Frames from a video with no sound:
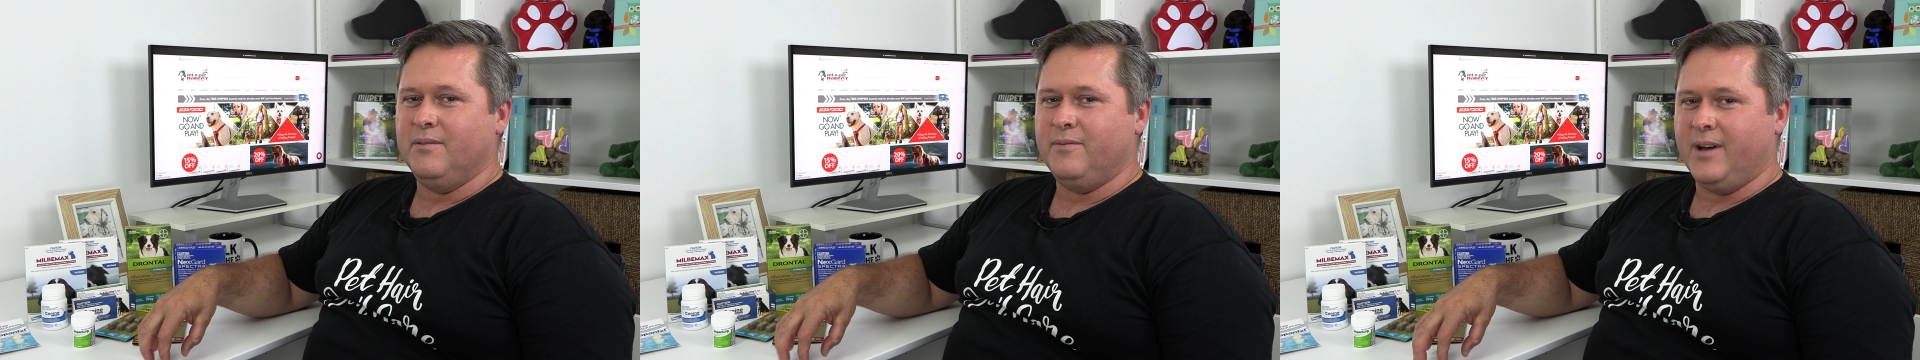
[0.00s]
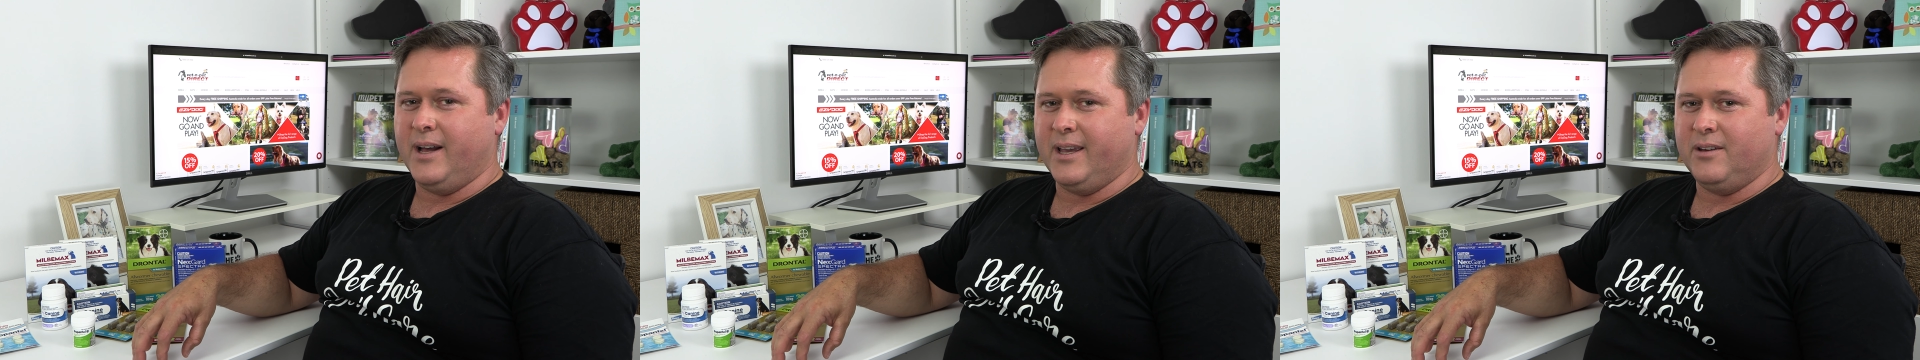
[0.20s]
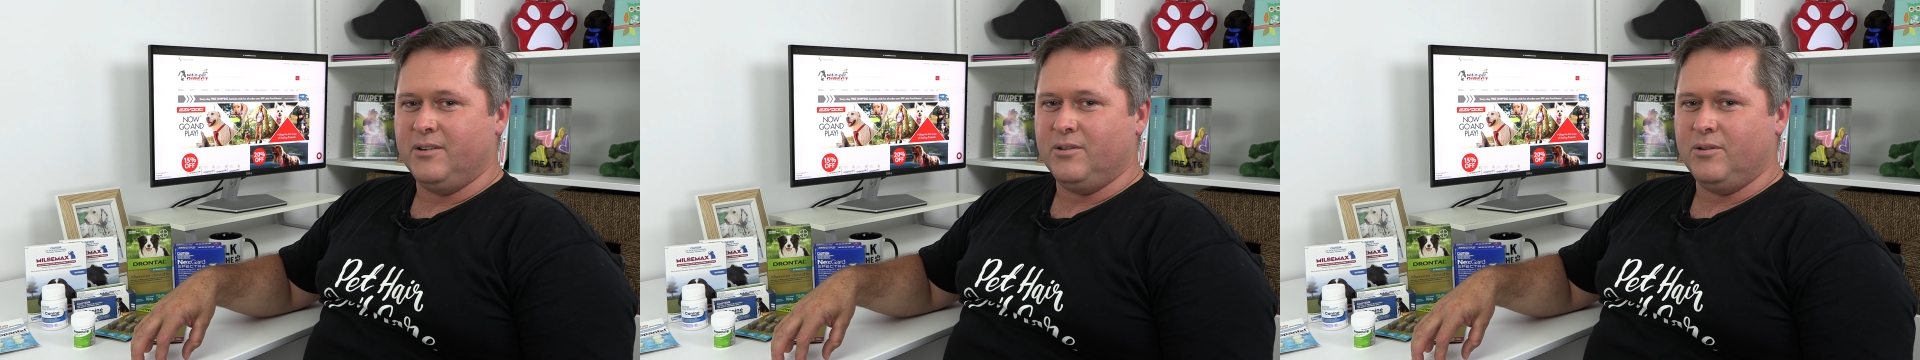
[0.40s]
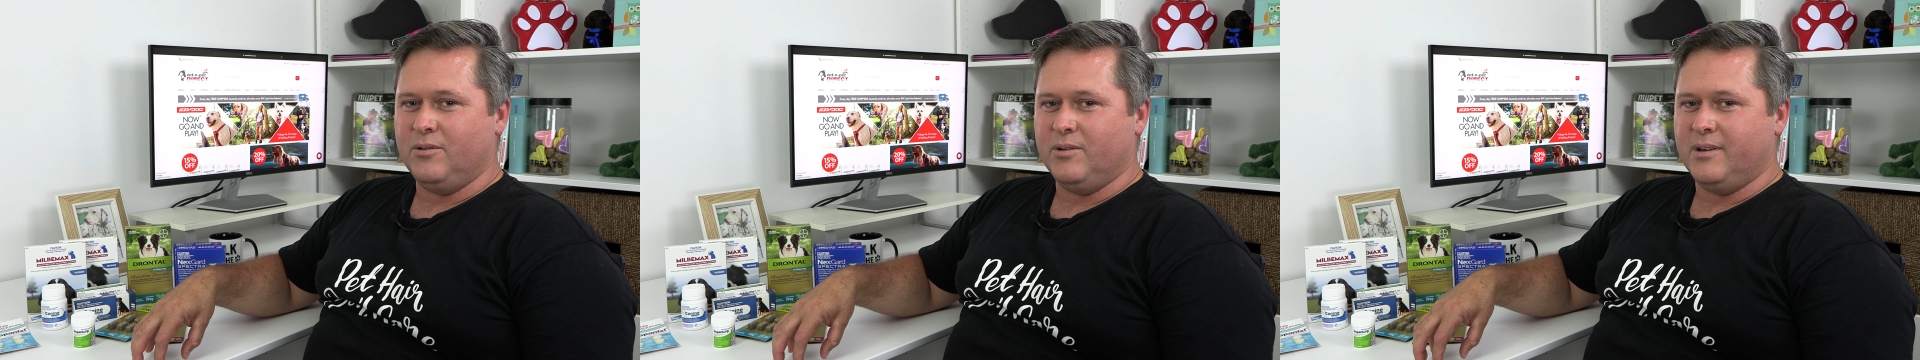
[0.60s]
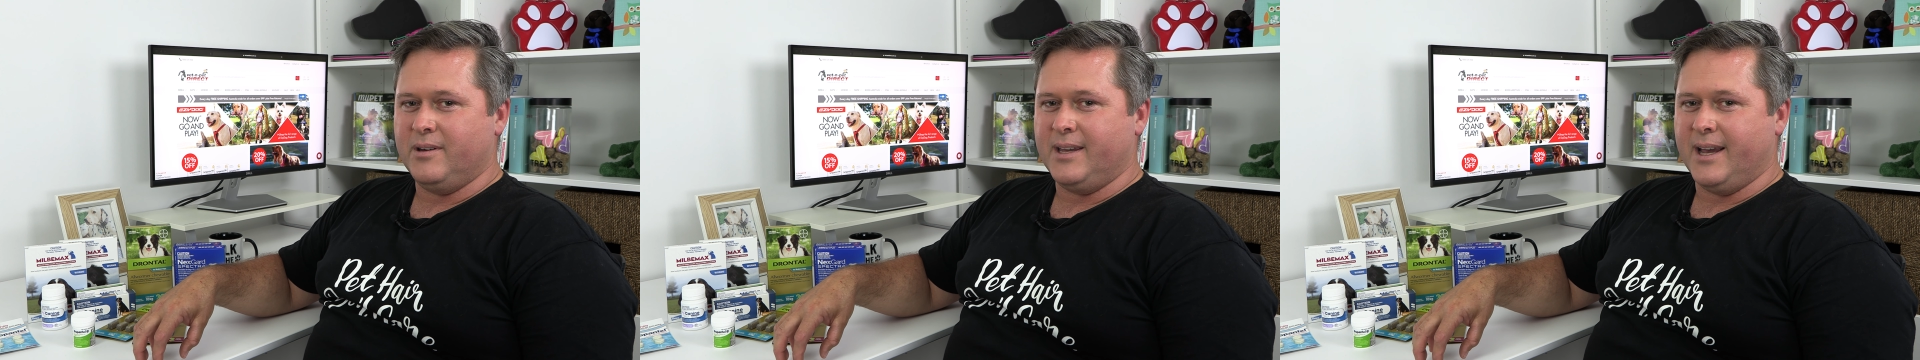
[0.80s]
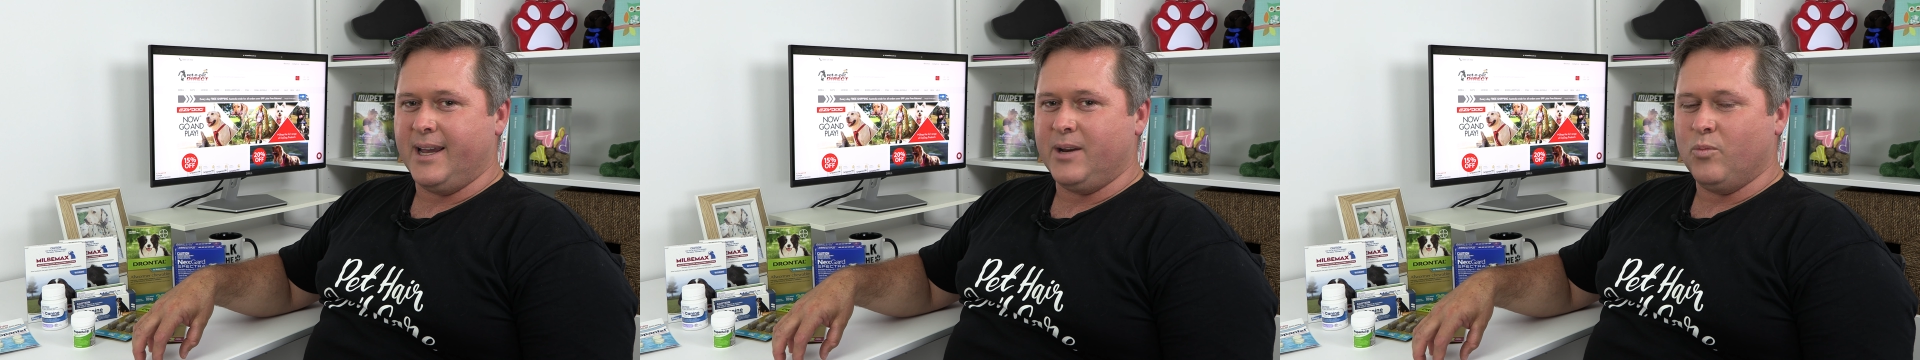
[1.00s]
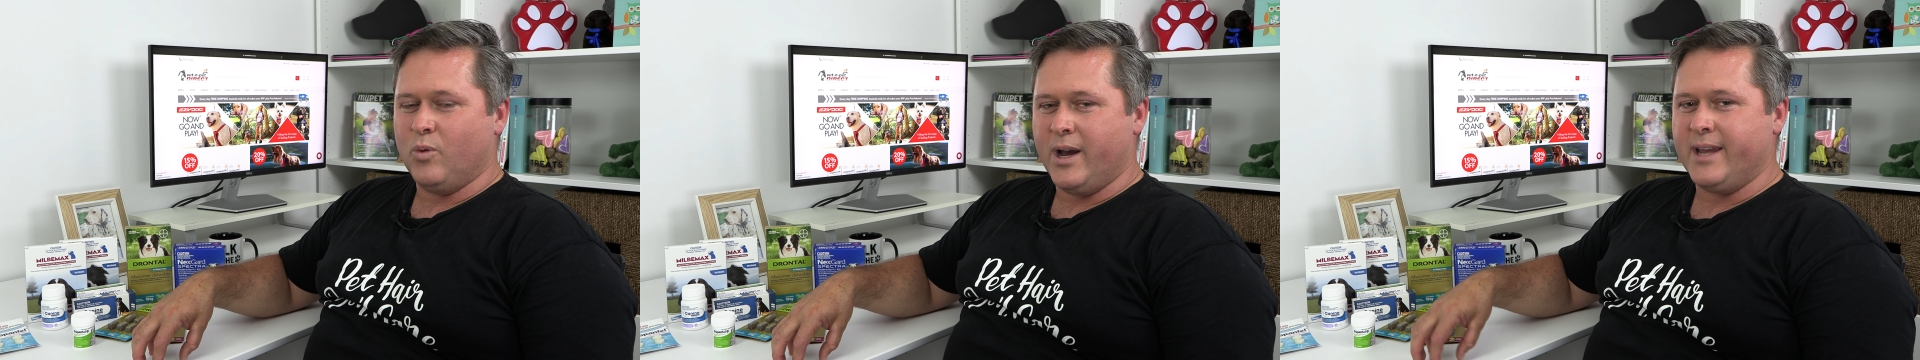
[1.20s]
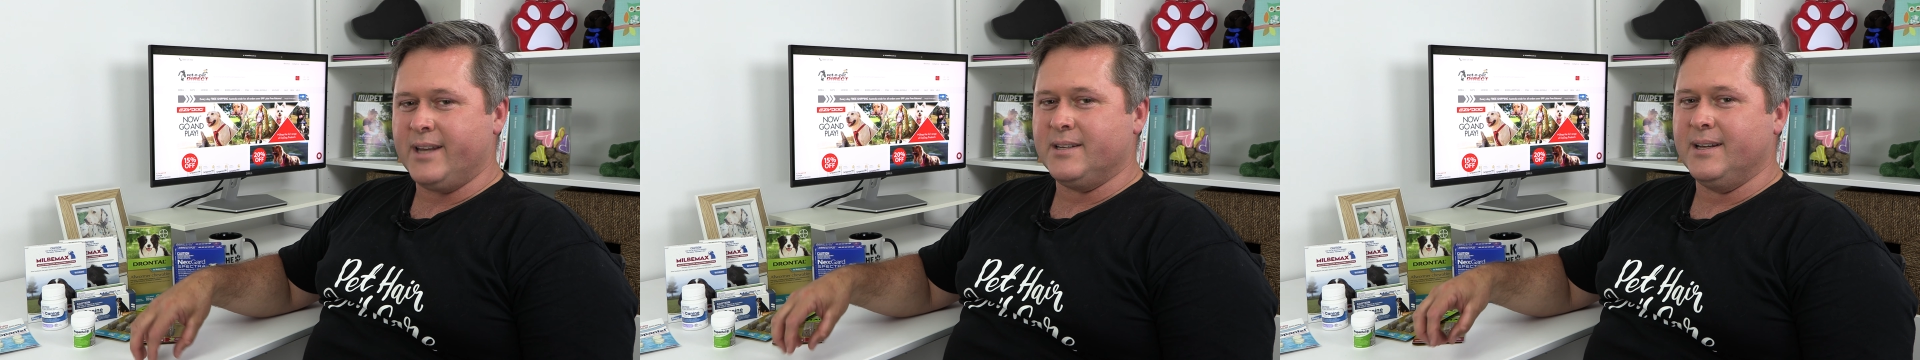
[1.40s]
failure to gain
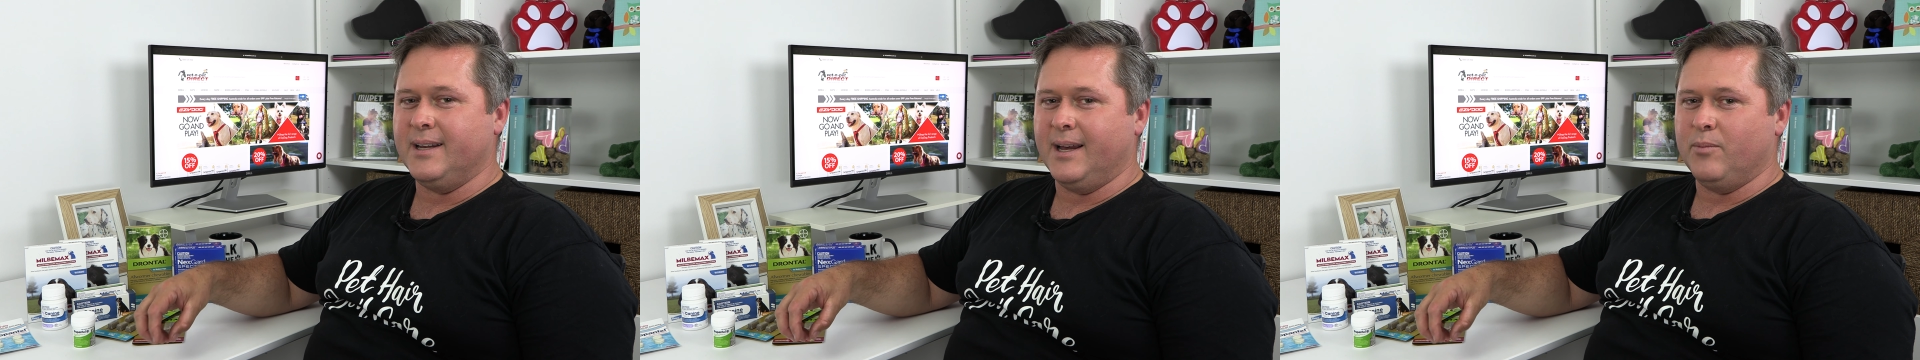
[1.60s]
weight,